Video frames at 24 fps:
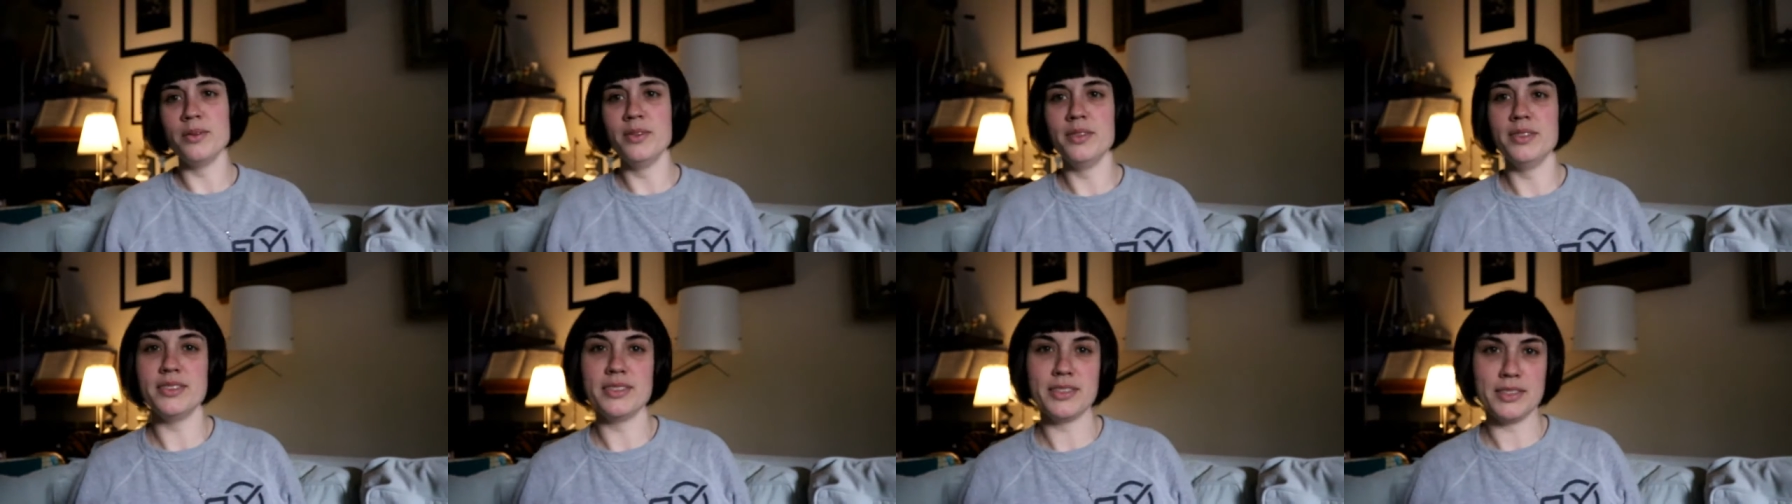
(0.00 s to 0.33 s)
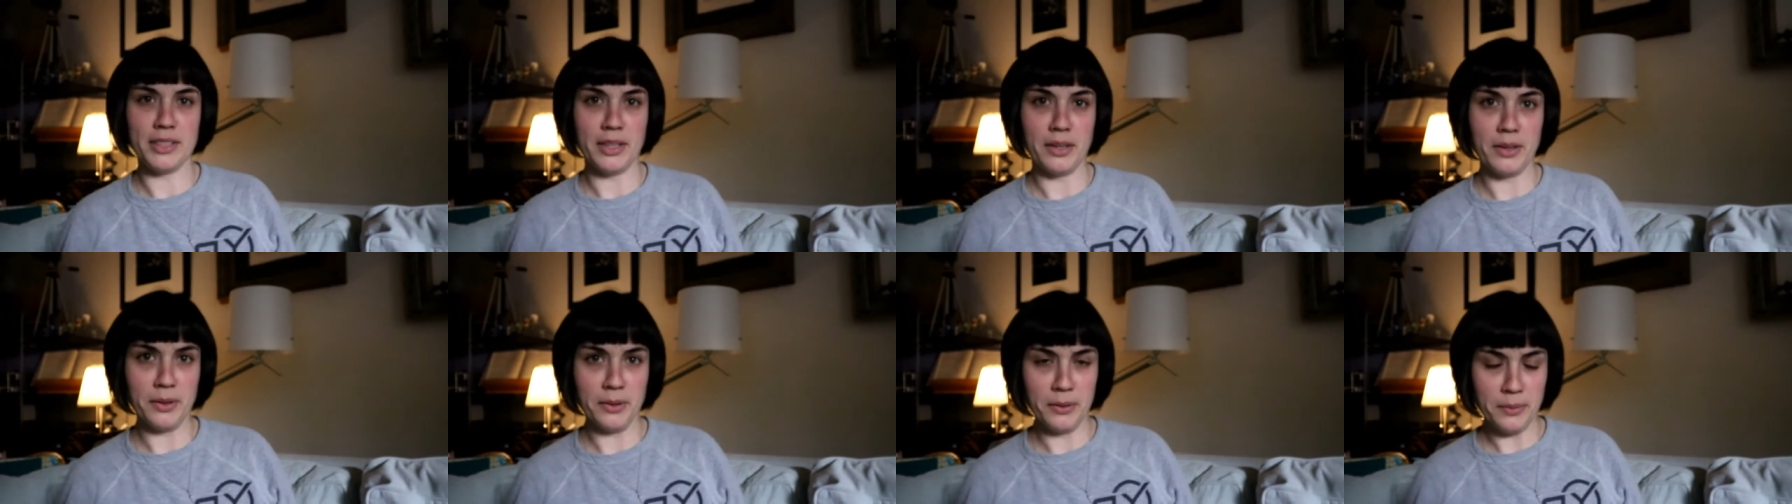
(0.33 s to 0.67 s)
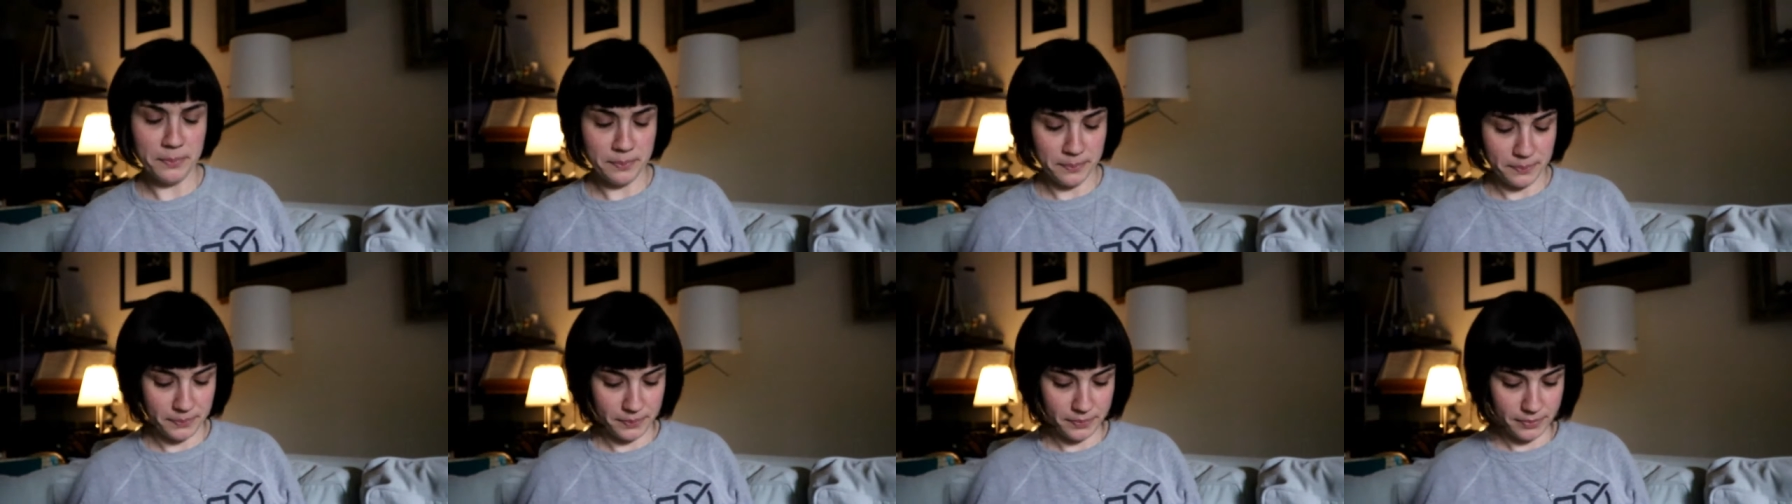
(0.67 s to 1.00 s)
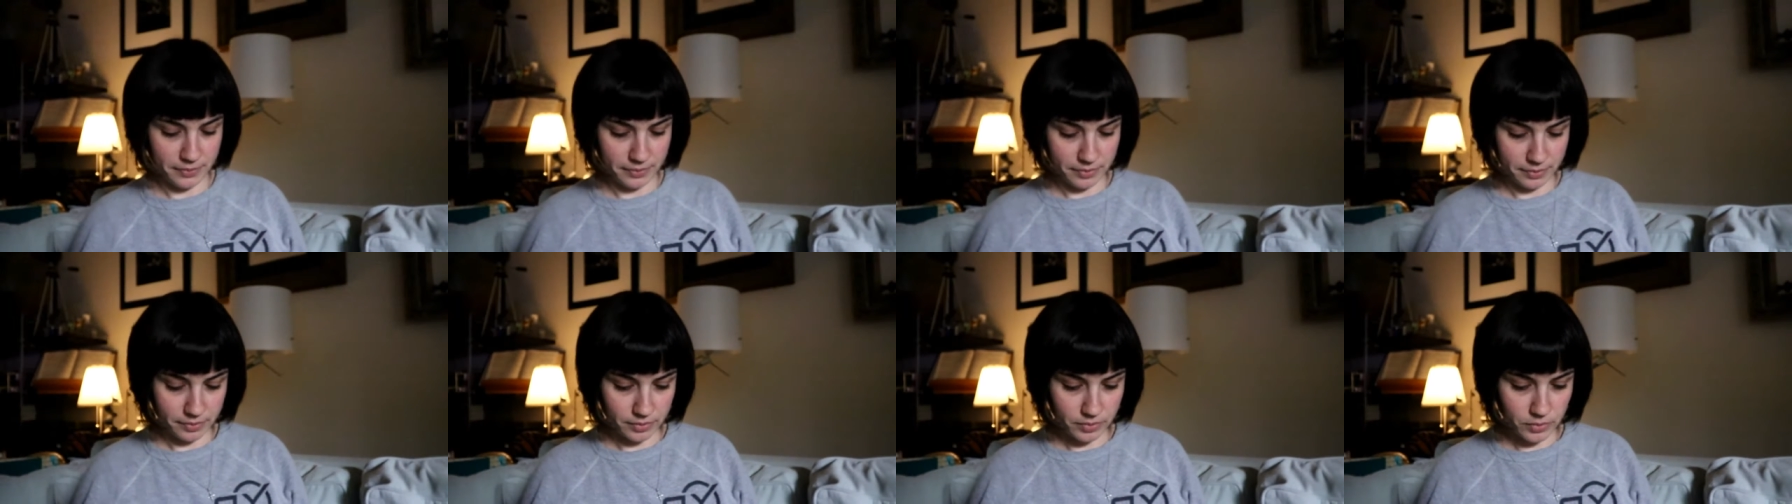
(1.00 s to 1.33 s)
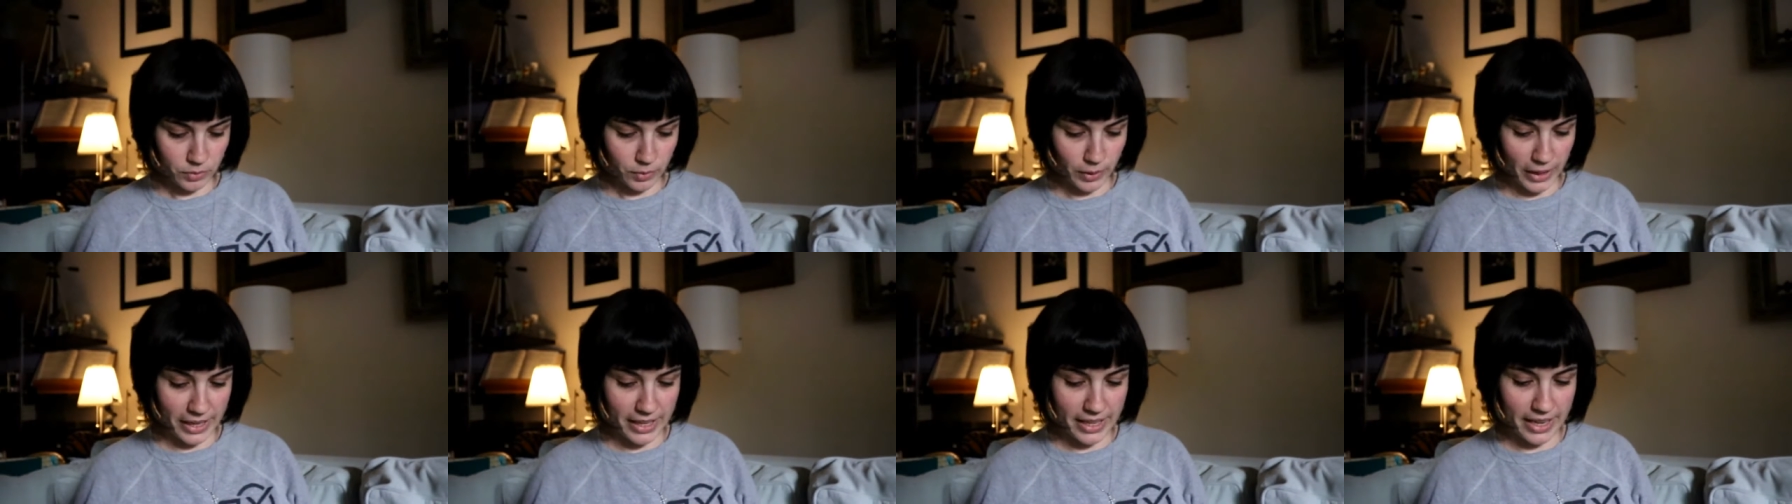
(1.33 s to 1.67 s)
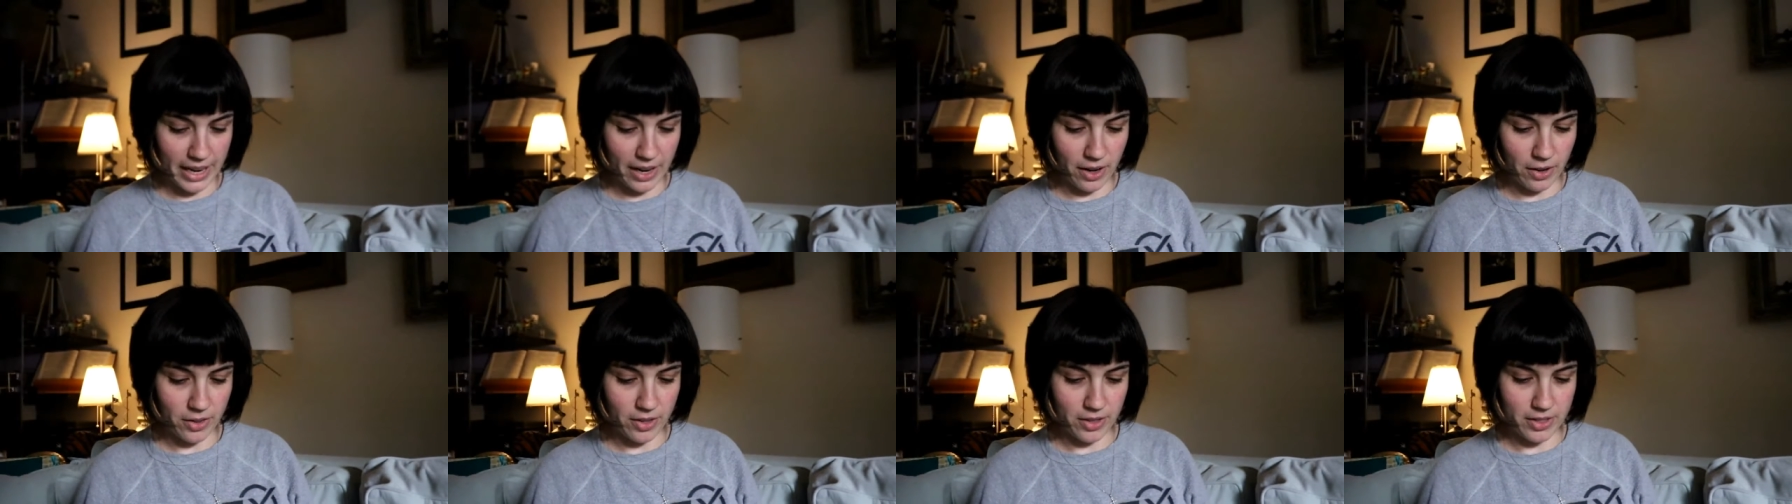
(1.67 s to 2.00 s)
so right
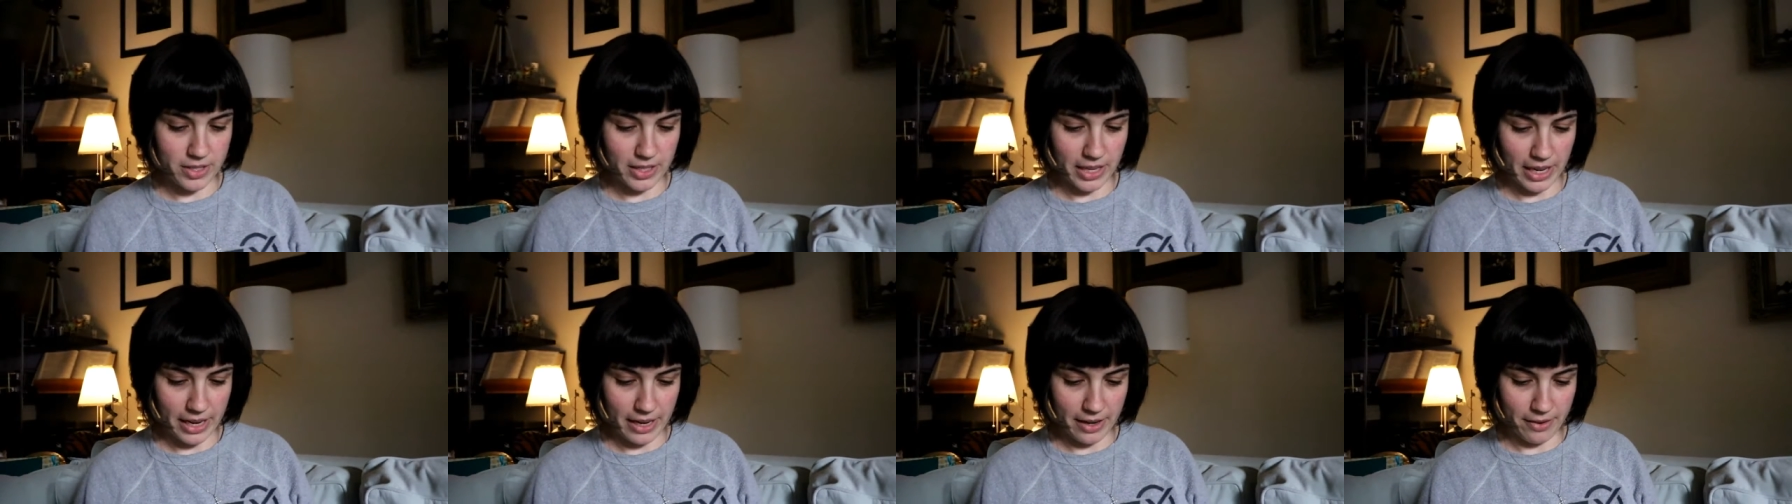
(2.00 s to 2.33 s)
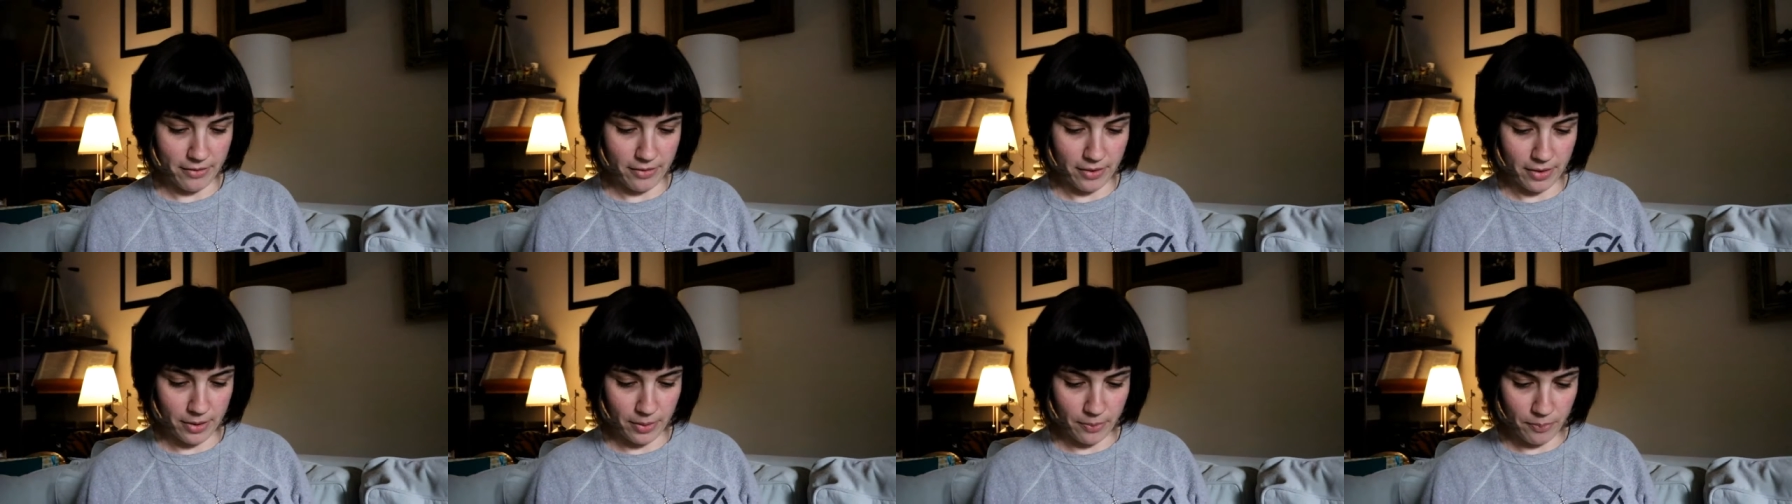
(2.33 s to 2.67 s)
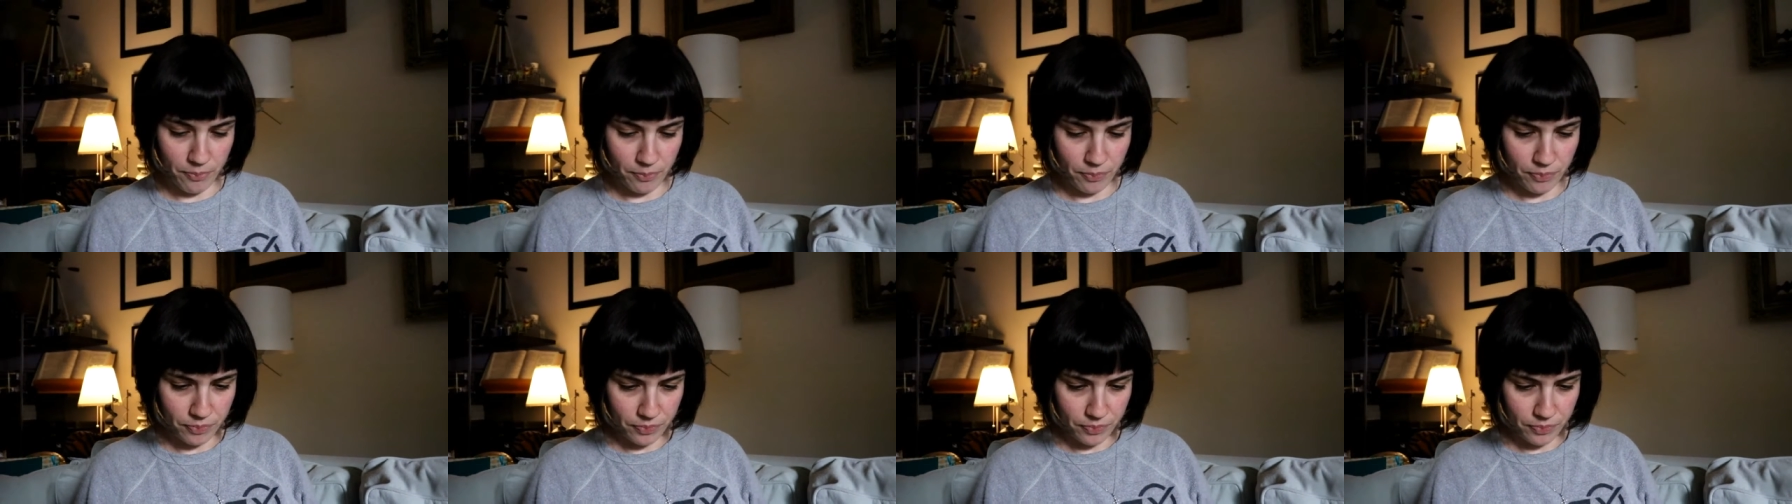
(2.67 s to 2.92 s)
now there's kind of a